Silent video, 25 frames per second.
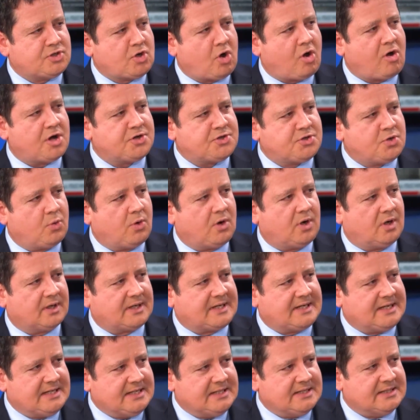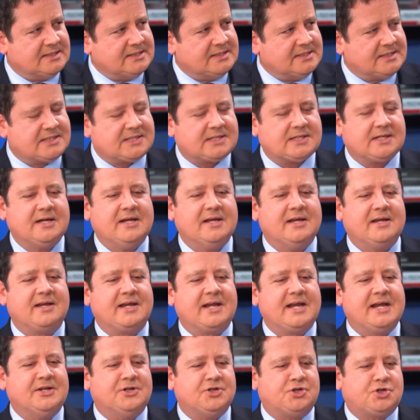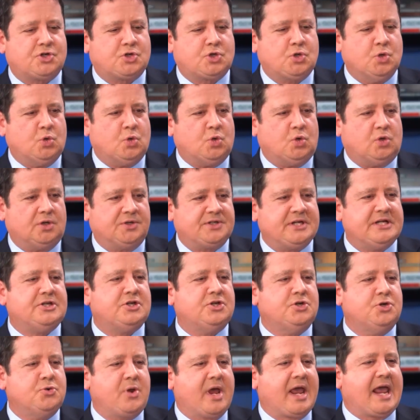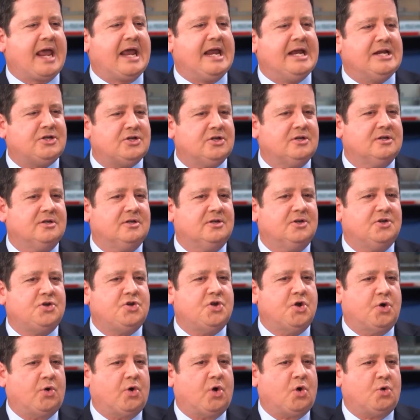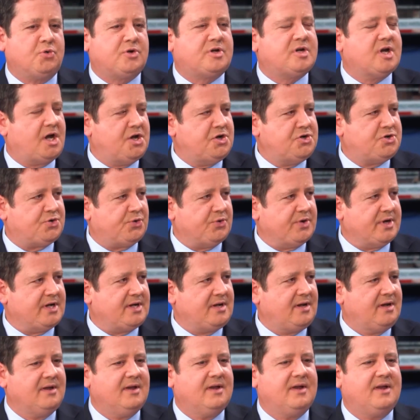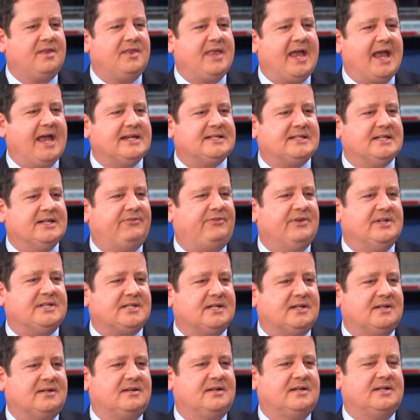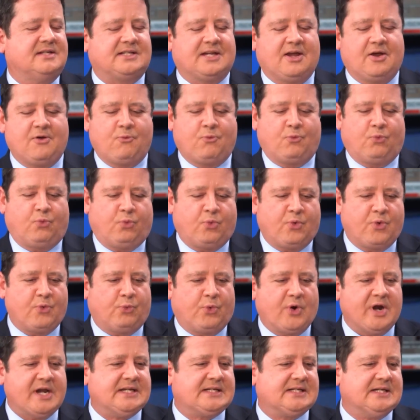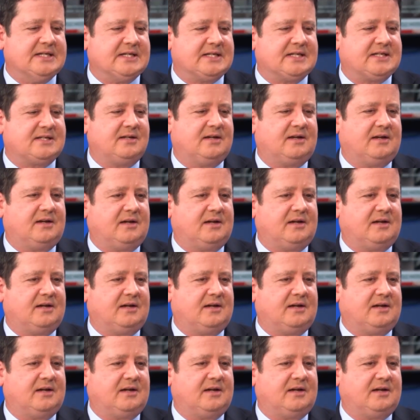taught to our kids in school, teaching you to hate your own country as if it's a racist